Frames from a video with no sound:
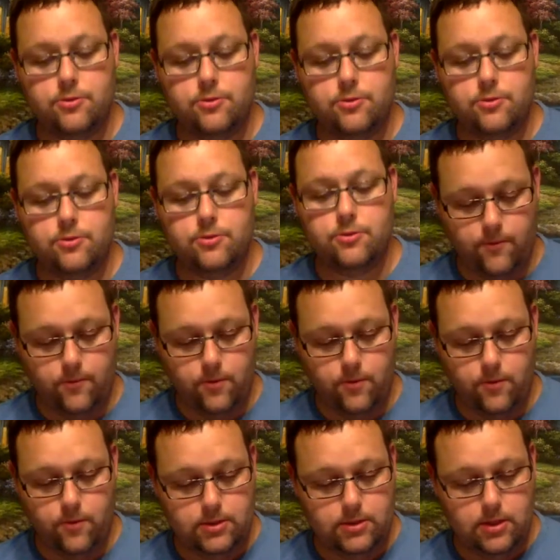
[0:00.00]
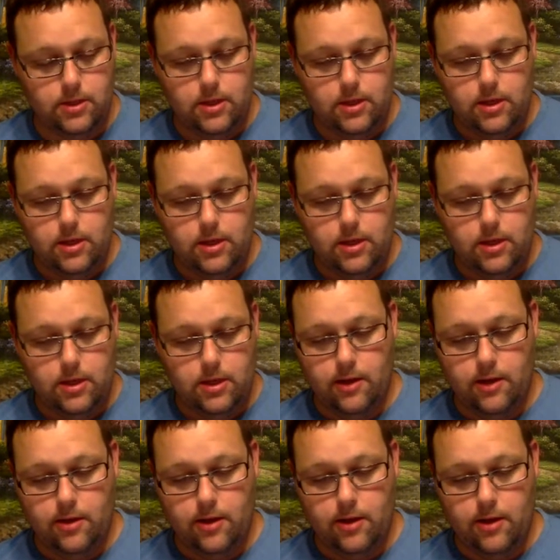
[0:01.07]
different ones. You
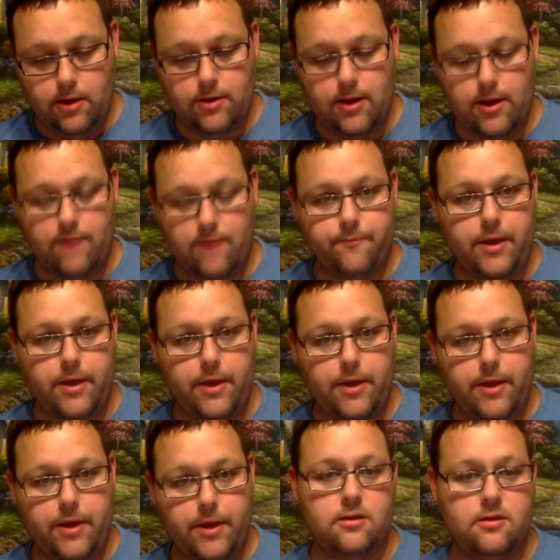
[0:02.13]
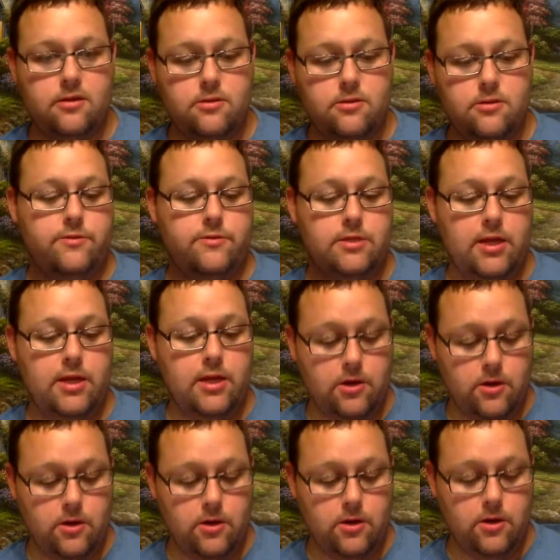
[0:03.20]
also have pelicans, you have
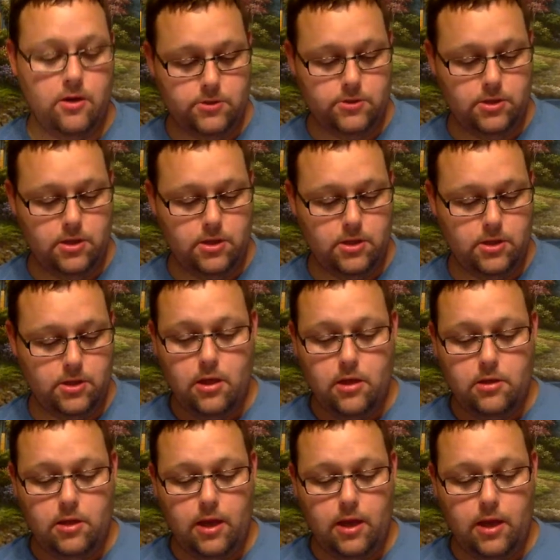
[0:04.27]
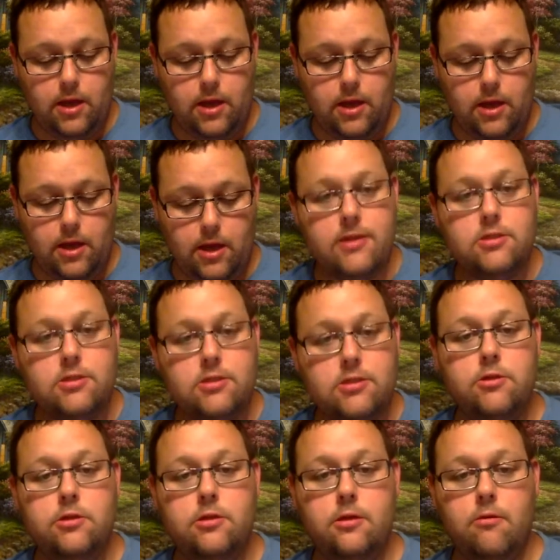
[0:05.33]
seagulls, and you basically what you
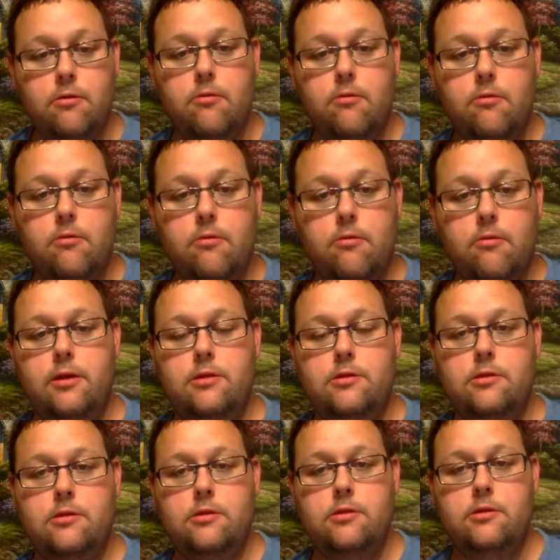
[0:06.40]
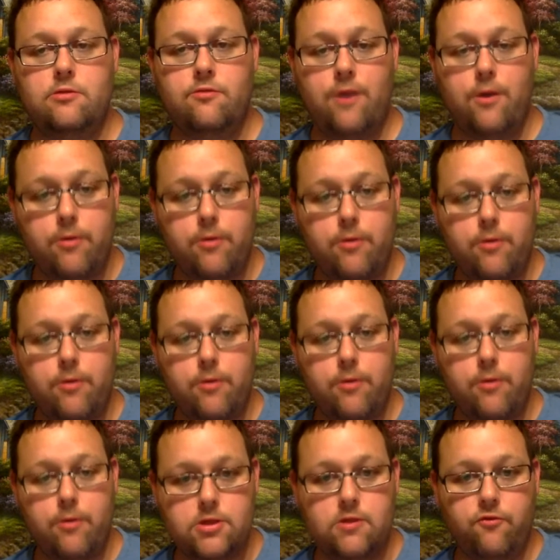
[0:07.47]
do on each one of these is you just fold it where it shows
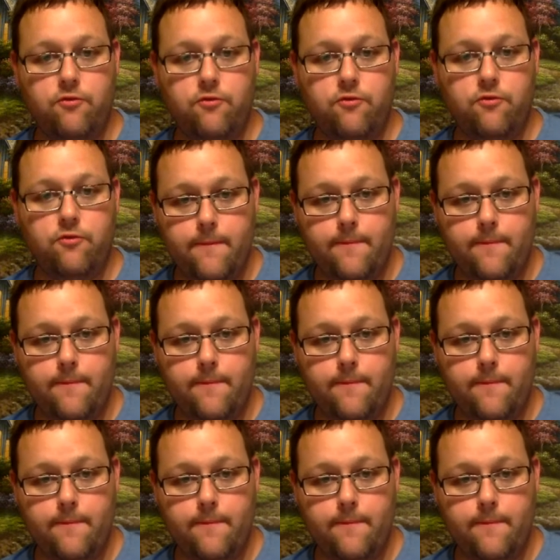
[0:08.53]
to fold it,